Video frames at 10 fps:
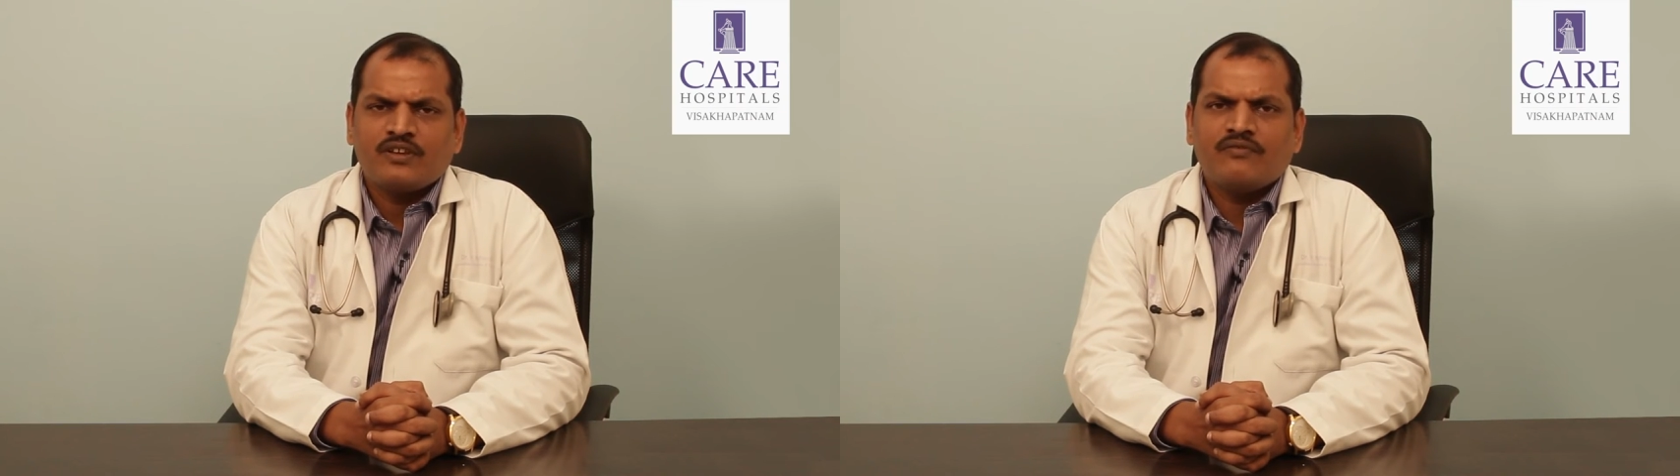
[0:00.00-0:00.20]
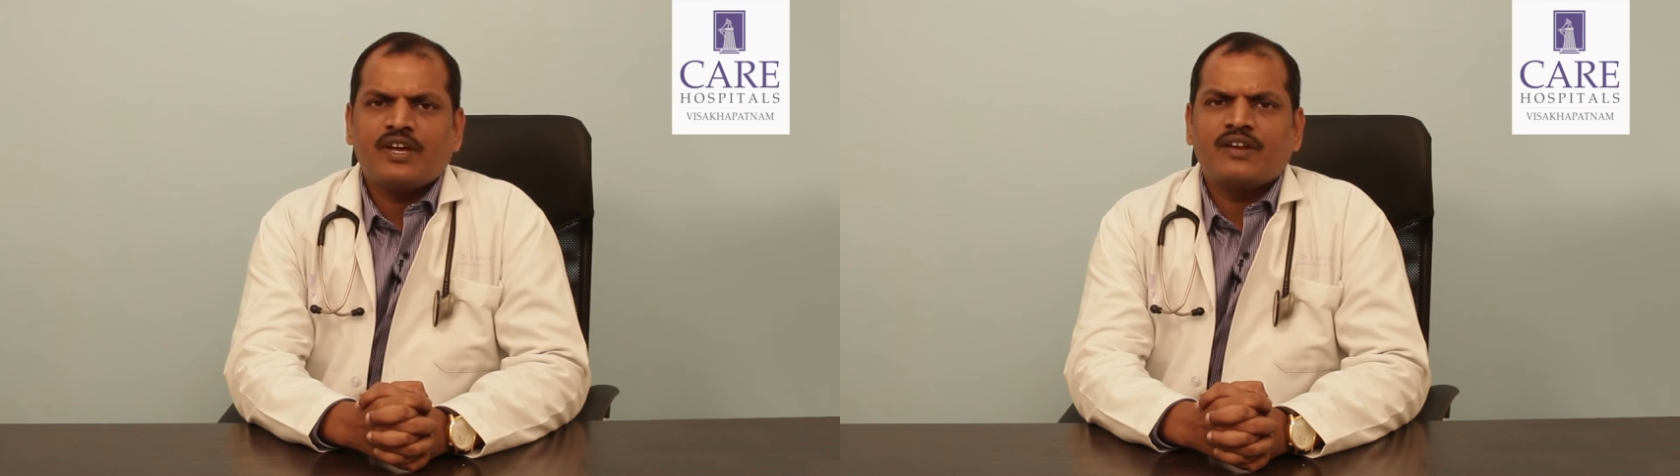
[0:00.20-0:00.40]

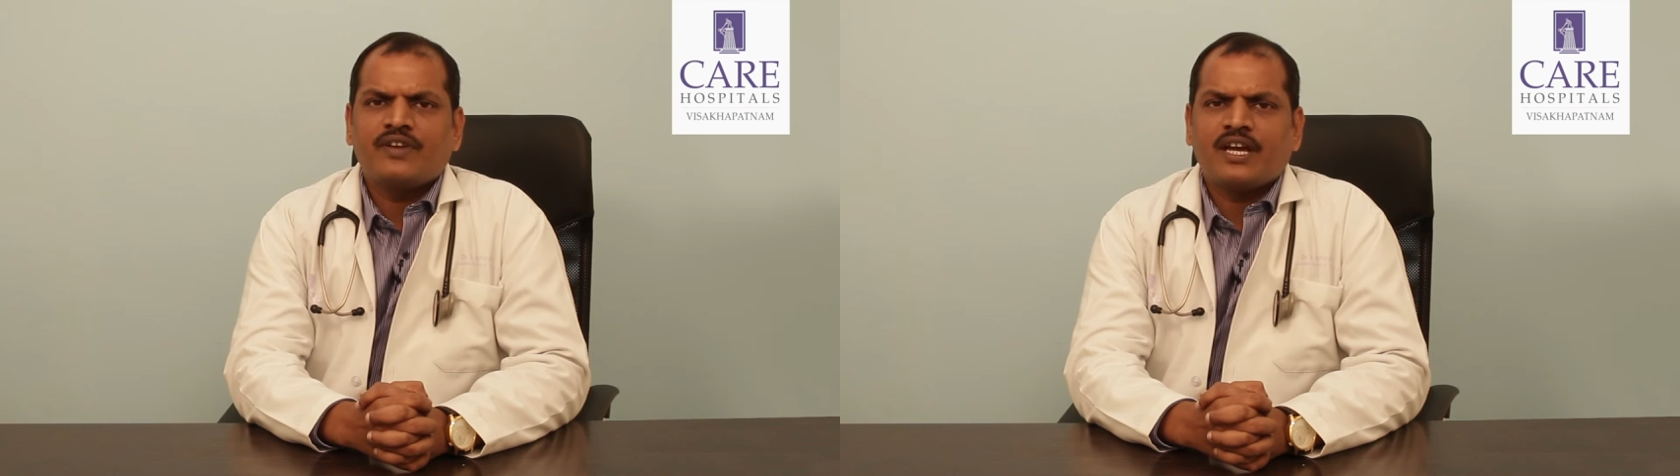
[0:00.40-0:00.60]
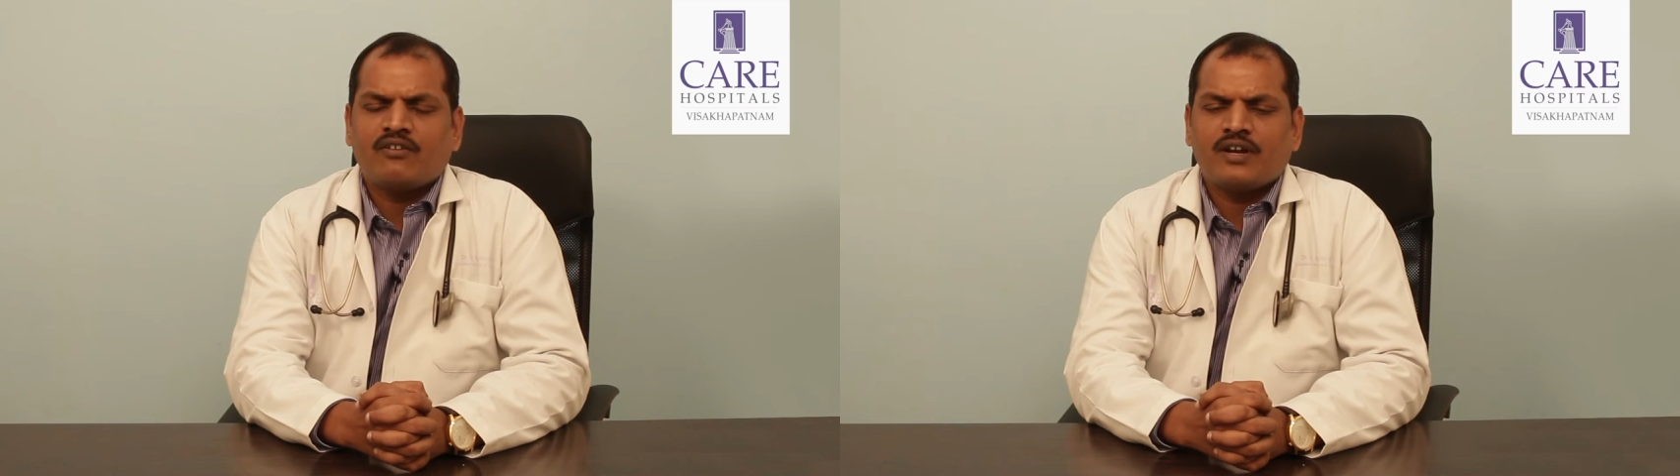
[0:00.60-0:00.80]
where
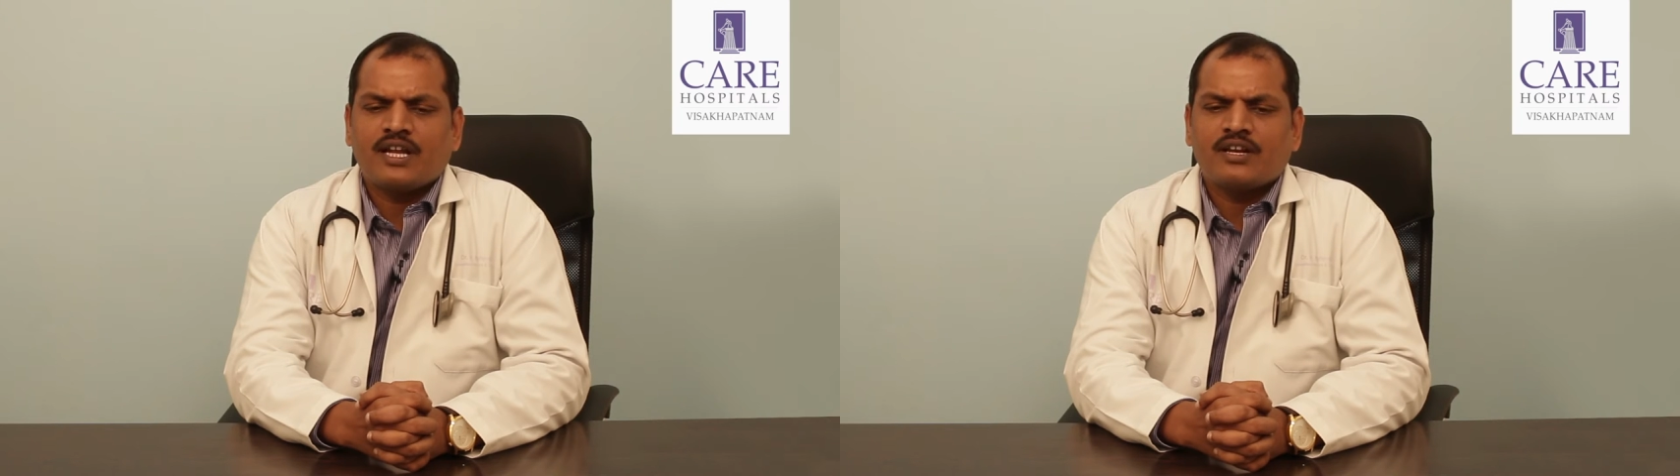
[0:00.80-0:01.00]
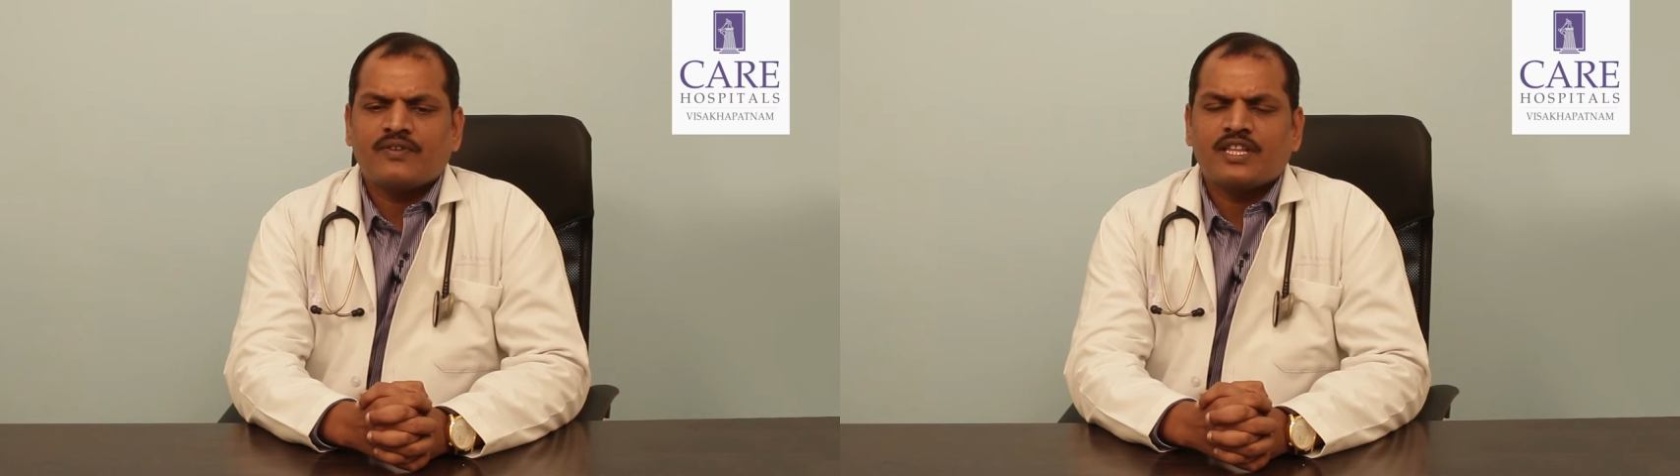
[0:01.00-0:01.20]
we have
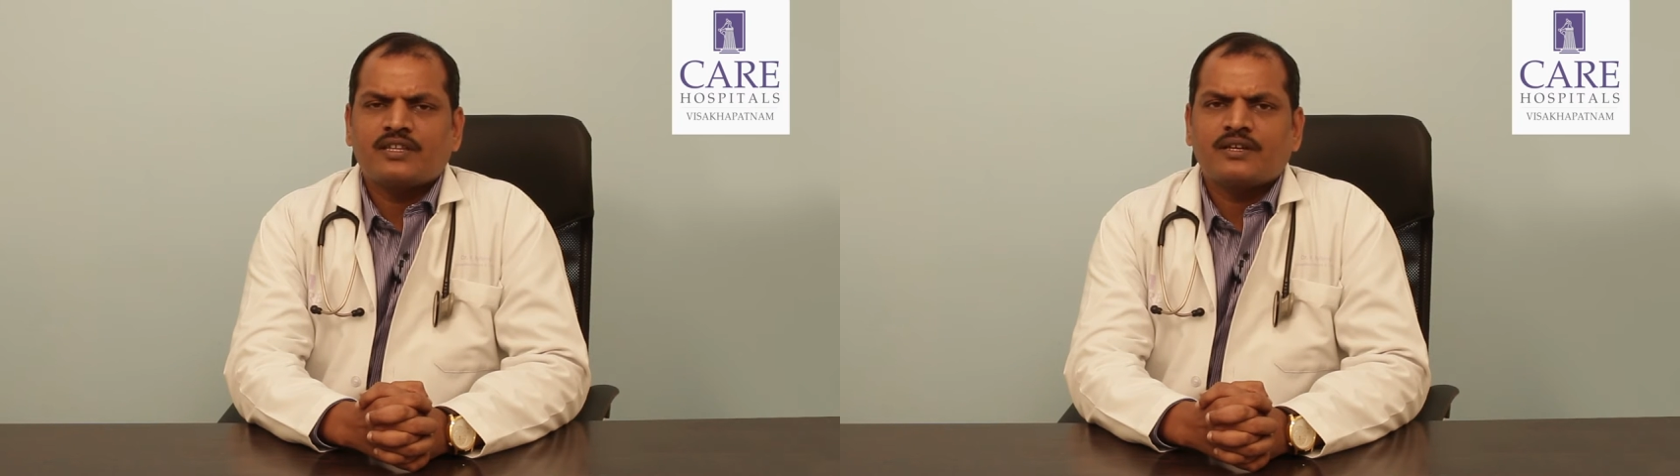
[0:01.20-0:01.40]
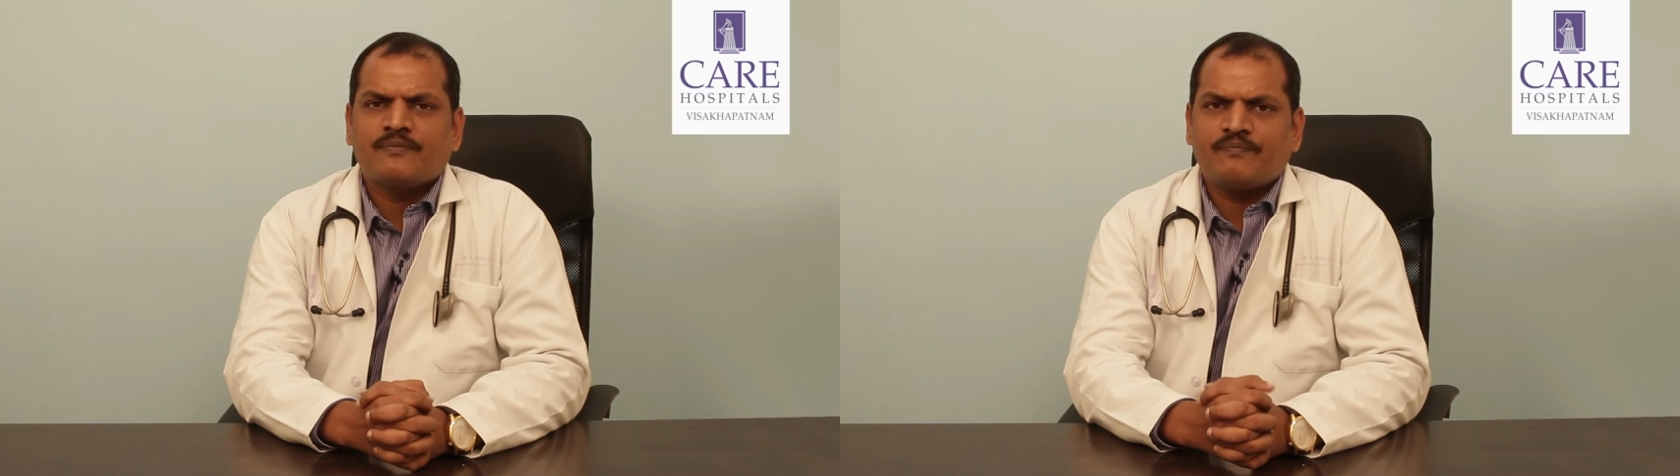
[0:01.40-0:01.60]
dealt
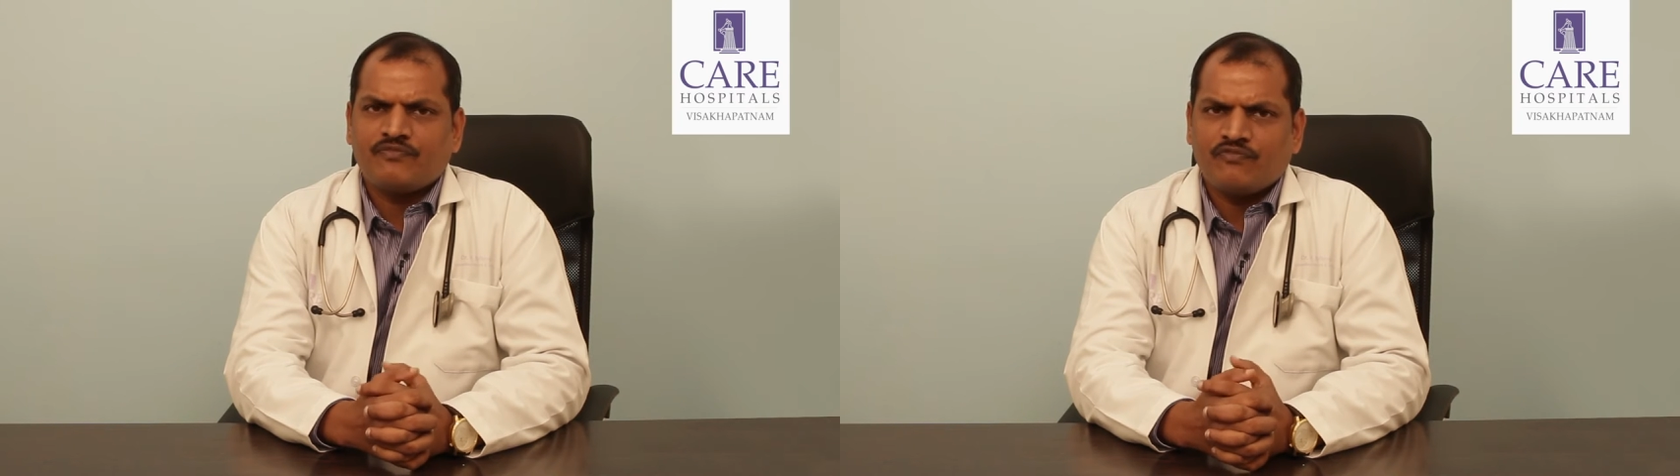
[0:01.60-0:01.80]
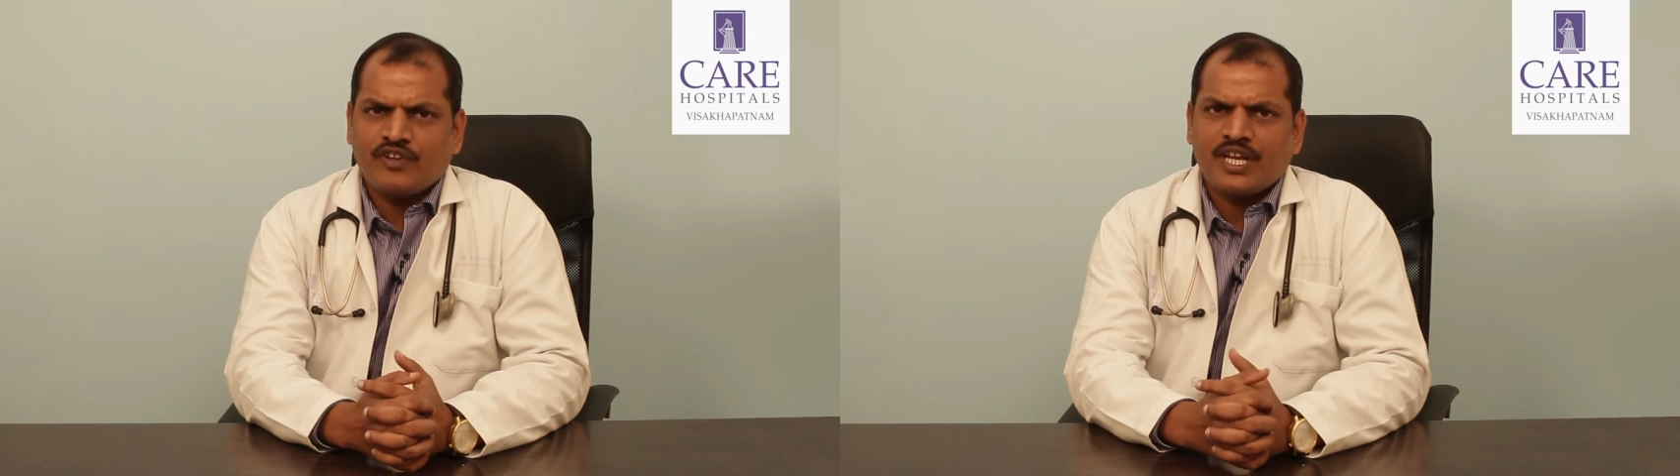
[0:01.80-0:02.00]
with
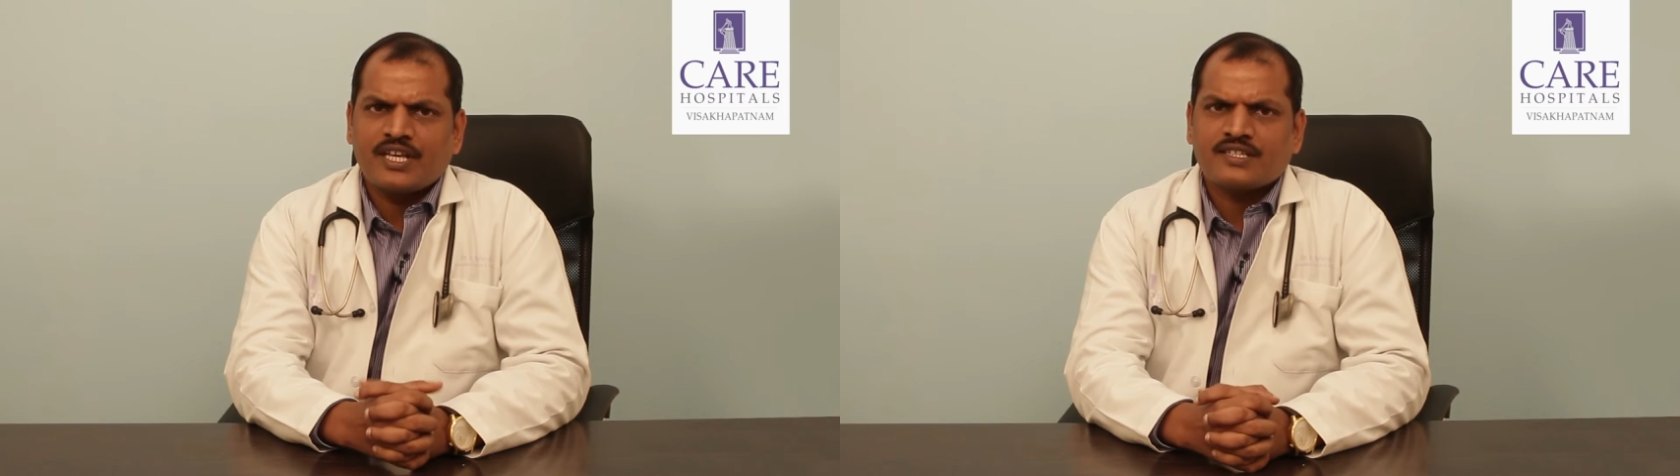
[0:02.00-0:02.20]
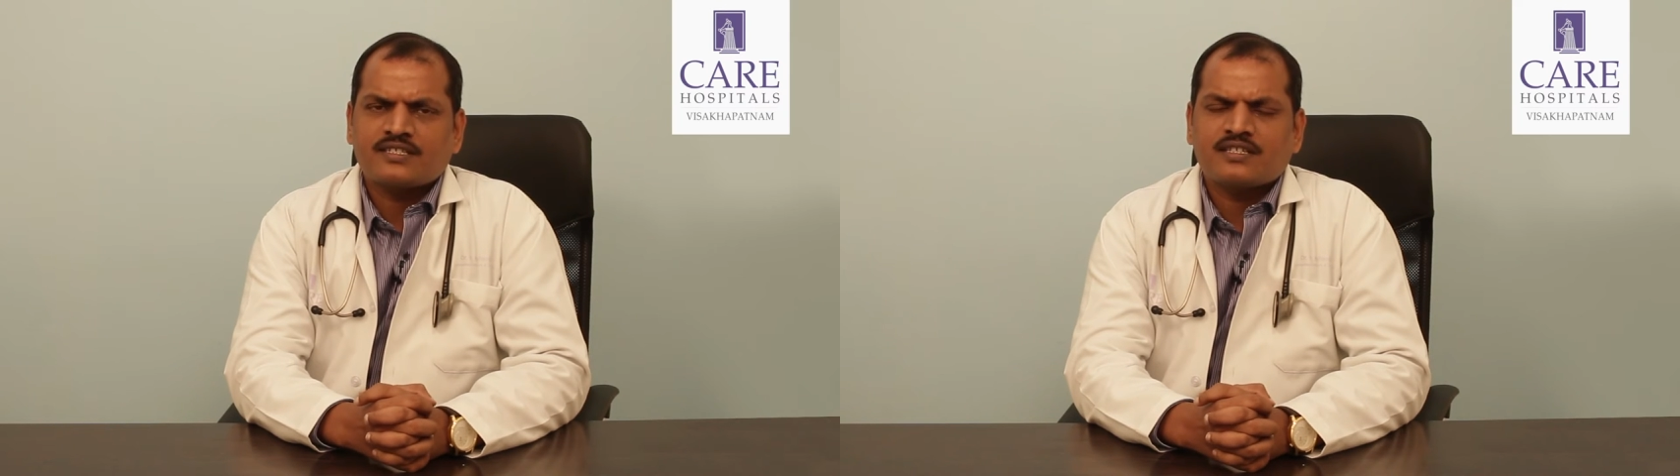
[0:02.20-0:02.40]

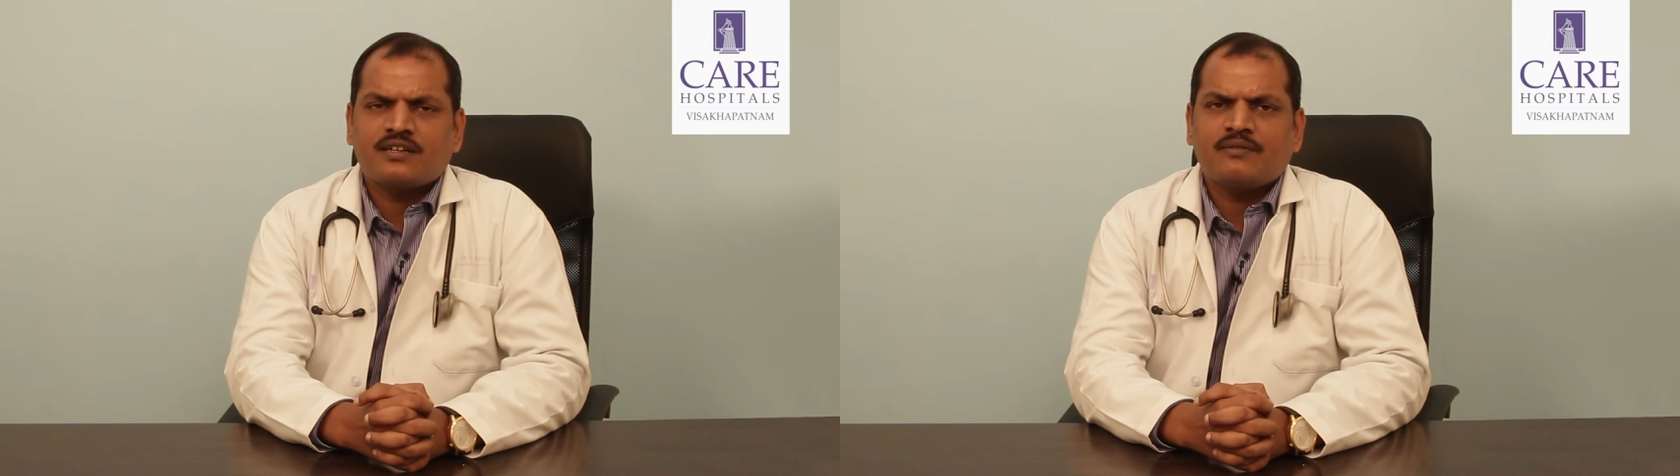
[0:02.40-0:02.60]
various